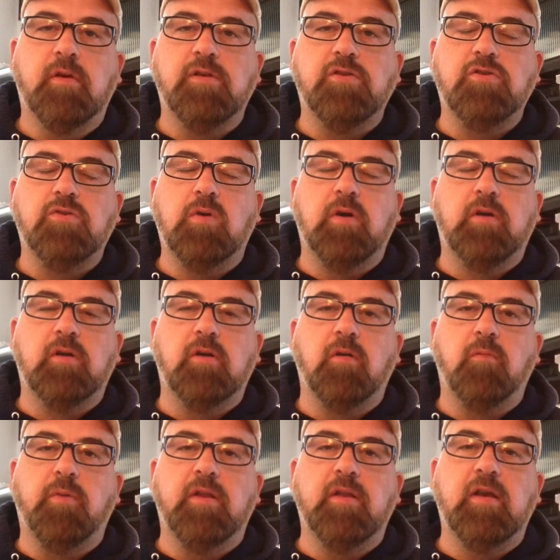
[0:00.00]

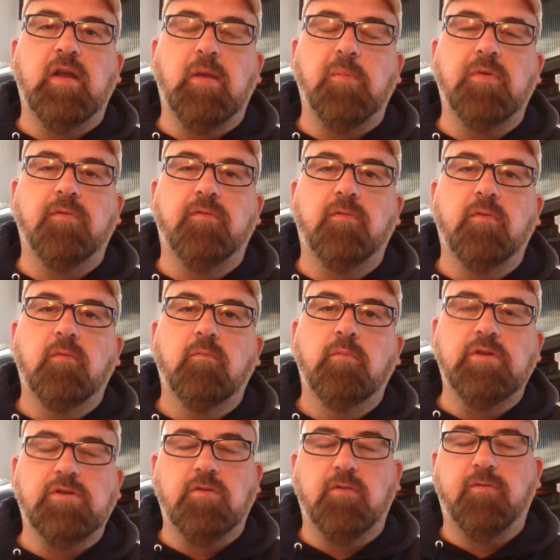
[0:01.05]
instructor by the name of
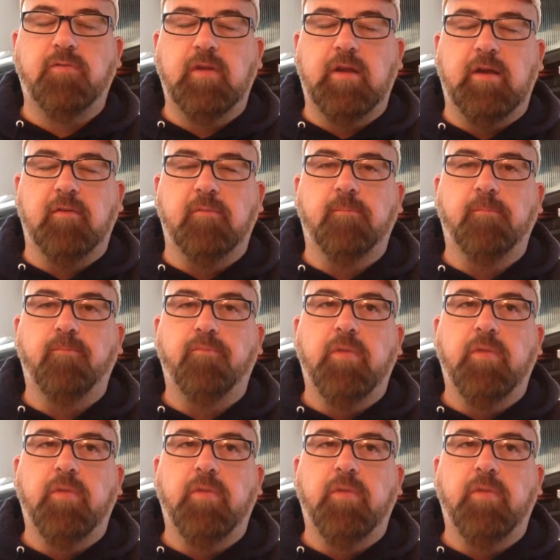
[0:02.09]
Mr. Flynn.